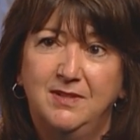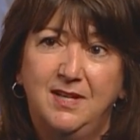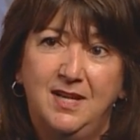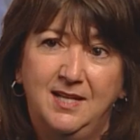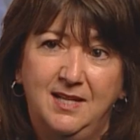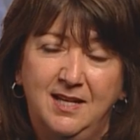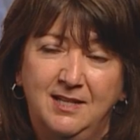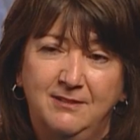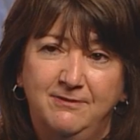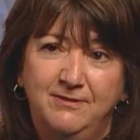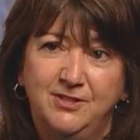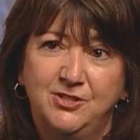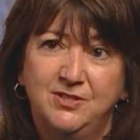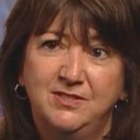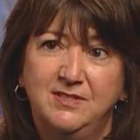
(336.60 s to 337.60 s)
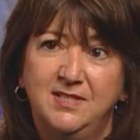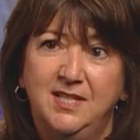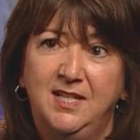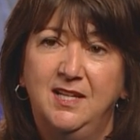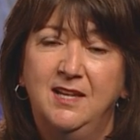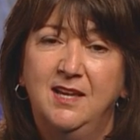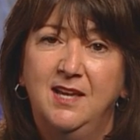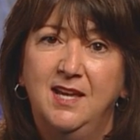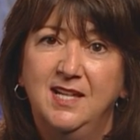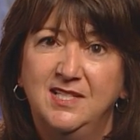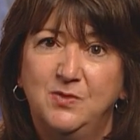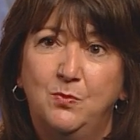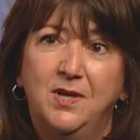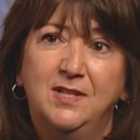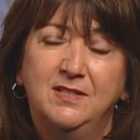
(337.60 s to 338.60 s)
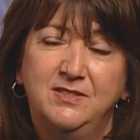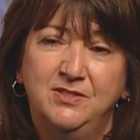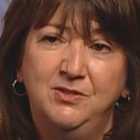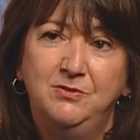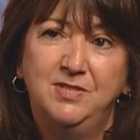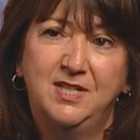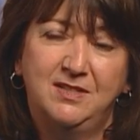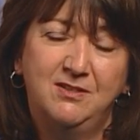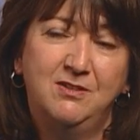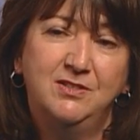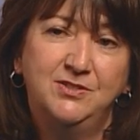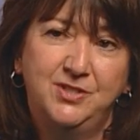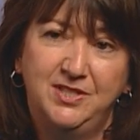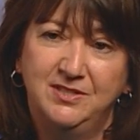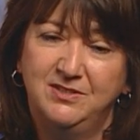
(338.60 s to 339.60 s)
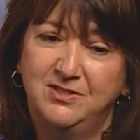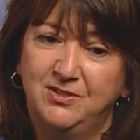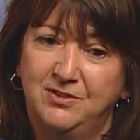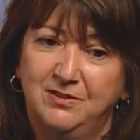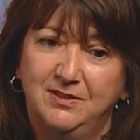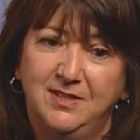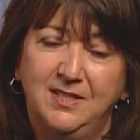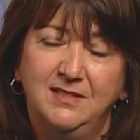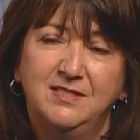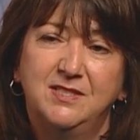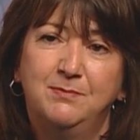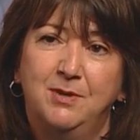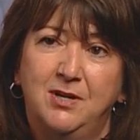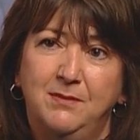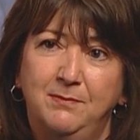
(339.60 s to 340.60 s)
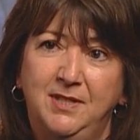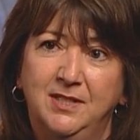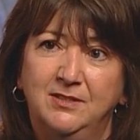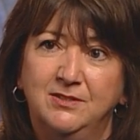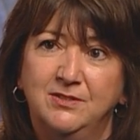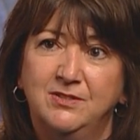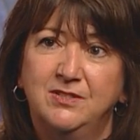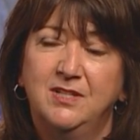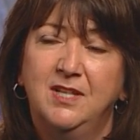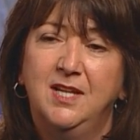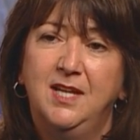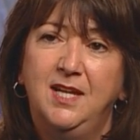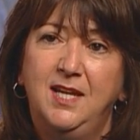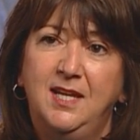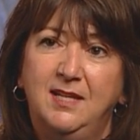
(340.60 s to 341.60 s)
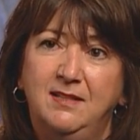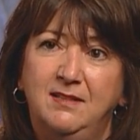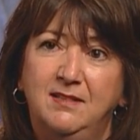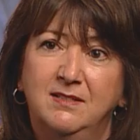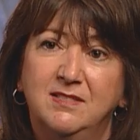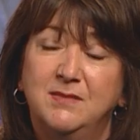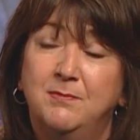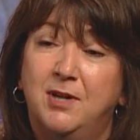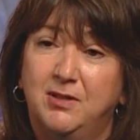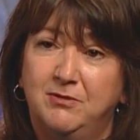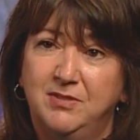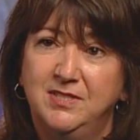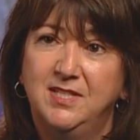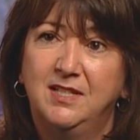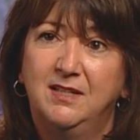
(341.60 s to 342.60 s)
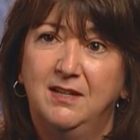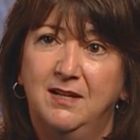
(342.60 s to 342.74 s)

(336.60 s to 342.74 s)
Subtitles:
and efficiency, as well as new technology, and certainly smart meters and the smart grid